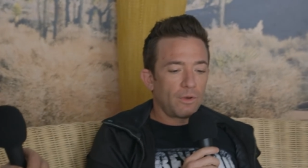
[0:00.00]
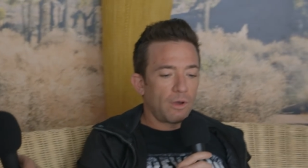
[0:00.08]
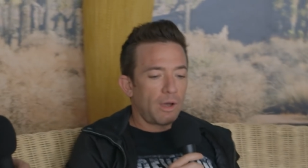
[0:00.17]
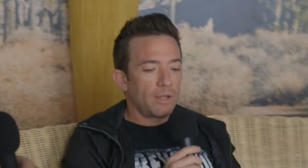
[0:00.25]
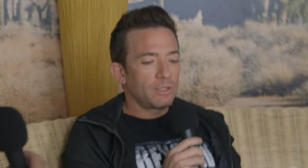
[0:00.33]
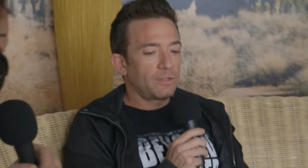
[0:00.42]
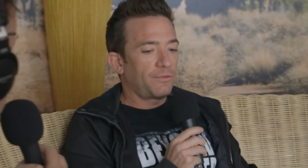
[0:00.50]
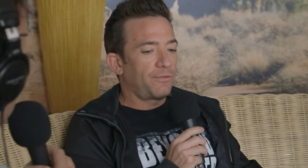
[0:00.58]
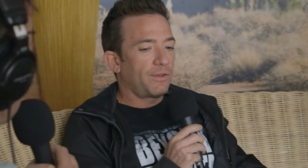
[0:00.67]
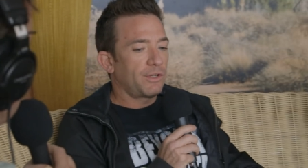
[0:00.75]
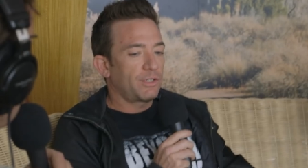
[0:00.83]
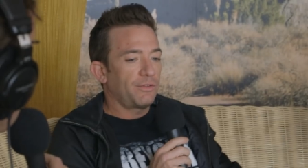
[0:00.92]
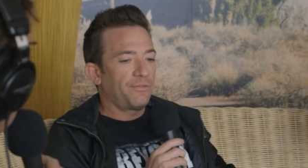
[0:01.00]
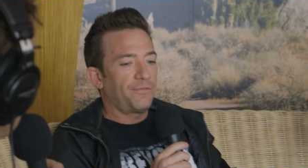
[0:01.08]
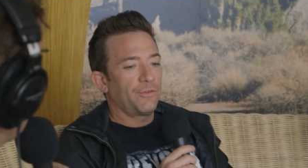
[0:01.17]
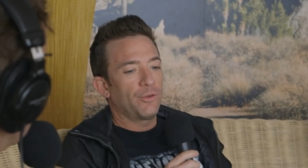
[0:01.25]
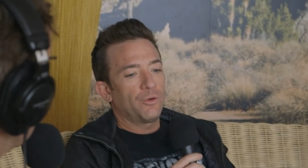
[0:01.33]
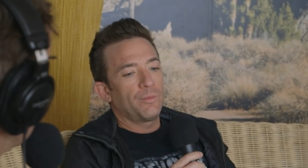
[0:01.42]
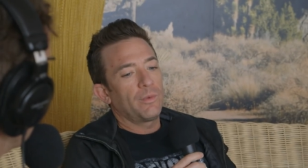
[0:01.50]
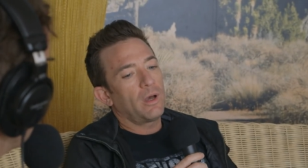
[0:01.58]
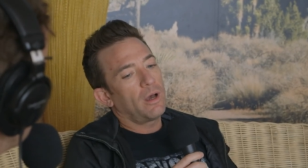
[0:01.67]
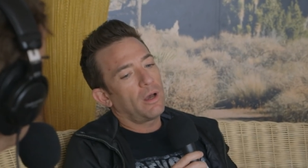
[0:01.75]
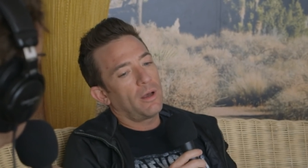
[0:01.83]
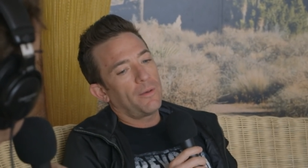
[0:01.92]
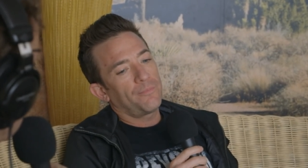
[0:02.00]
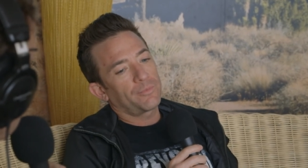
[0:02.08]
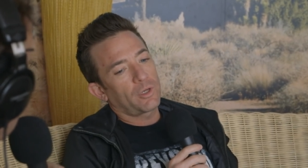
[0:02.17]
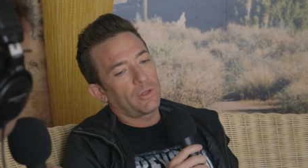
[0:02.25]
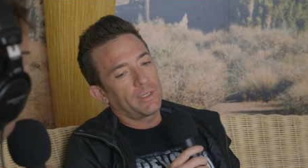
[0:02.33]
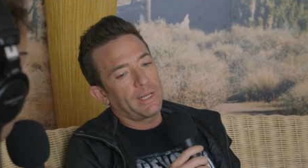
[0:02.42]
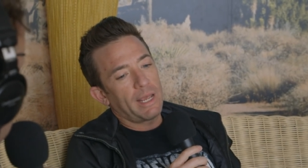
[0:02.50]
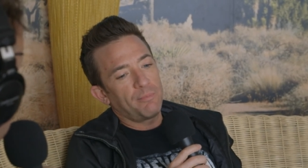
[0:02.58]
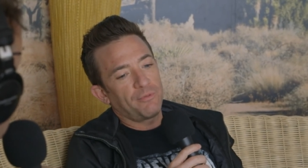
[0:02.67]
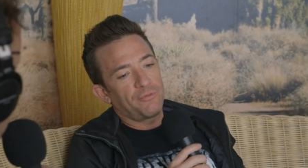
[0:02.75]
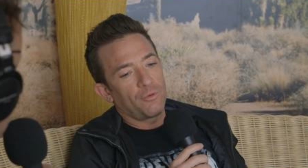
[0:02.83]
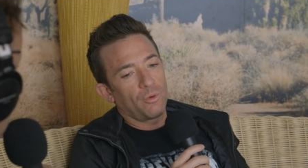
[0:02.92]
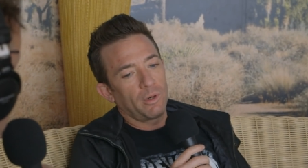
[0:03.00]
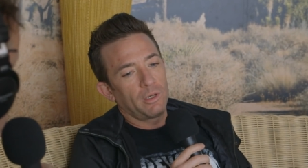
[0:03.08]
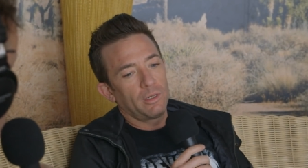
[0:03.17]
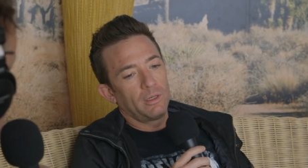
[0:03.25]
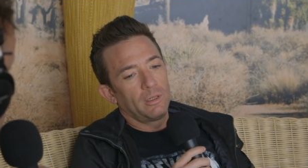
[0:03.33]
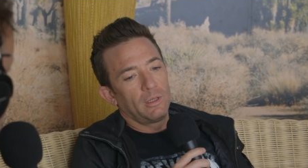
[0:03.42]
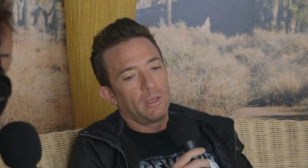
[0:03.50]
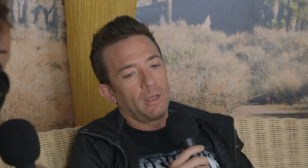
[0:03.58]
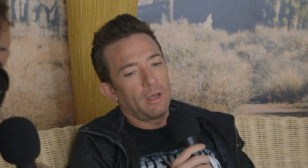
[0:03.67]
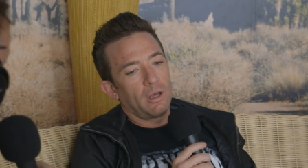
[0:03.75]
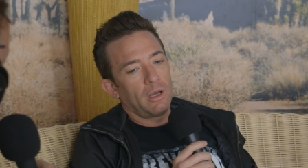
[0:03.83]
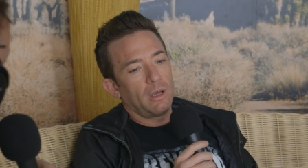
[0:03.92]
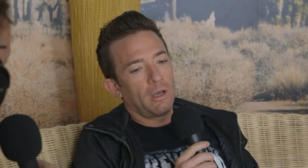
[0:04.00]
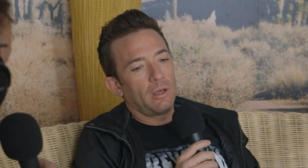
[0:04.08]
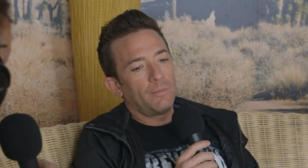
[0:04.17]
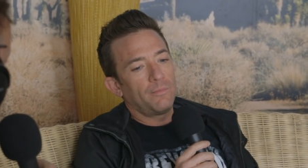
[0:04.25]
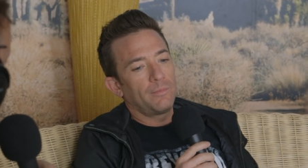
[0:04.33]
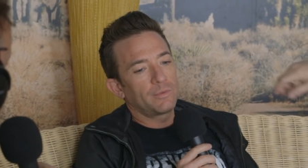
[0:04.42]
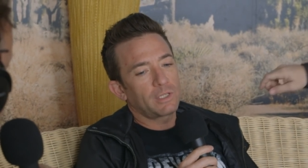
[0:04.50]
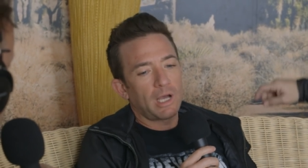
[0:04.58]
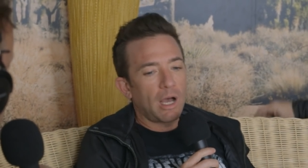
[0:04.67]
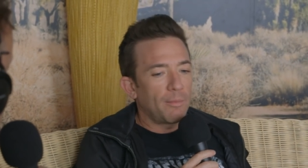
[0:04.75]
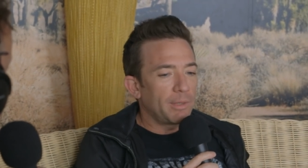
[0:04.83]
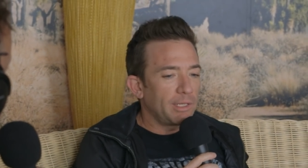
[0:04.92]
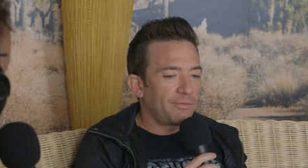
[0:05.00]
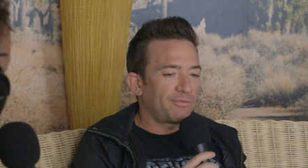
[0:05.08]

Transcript: Uh, I just finished a film um, called The Night Before. Um, it's a comedy.